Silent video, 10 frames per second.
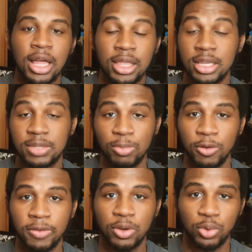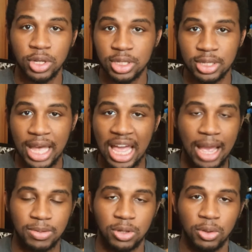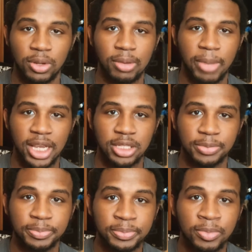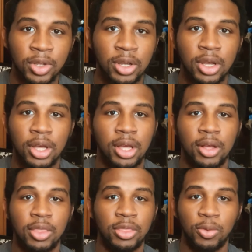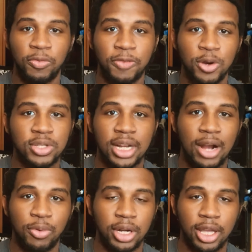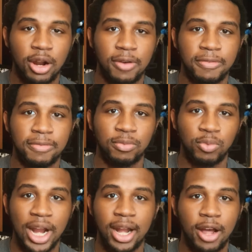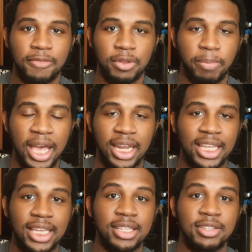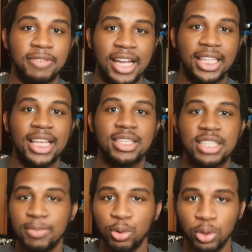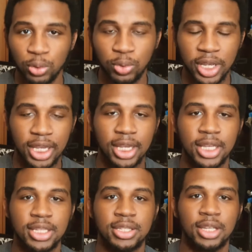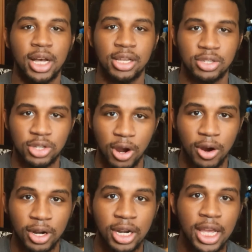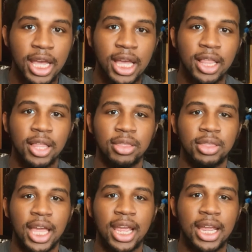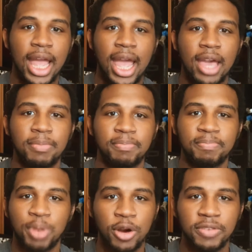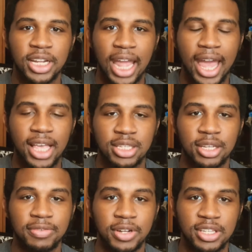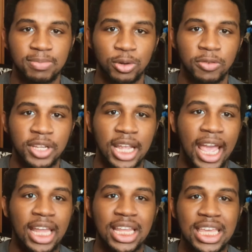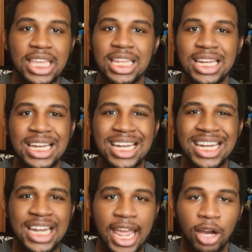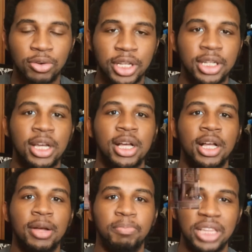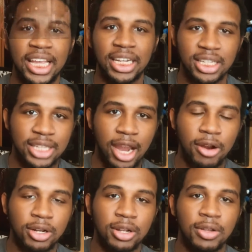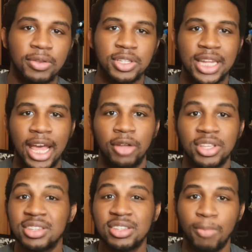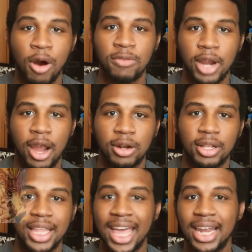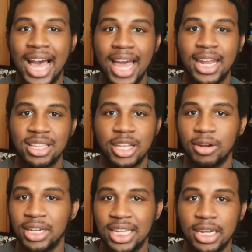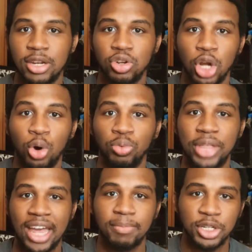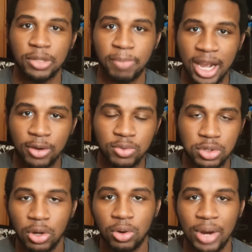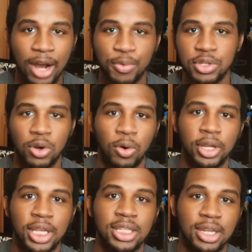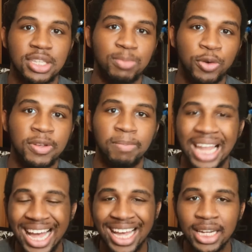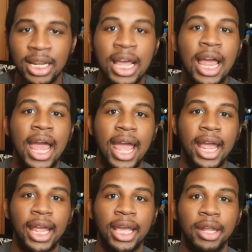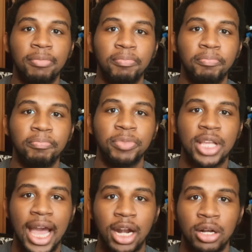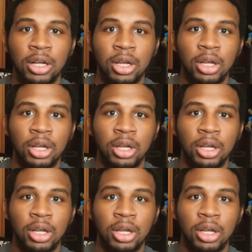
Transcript: this movie was absolutely amazing. The first thing I want to get off right off the bat is the fact that Simu Liu is a star. They had perfect casting for this movie, and he nailed it playing this character. Now, this is a Marvel character that I necessarily didn't know that much about, so I was going into this movie blind and kind of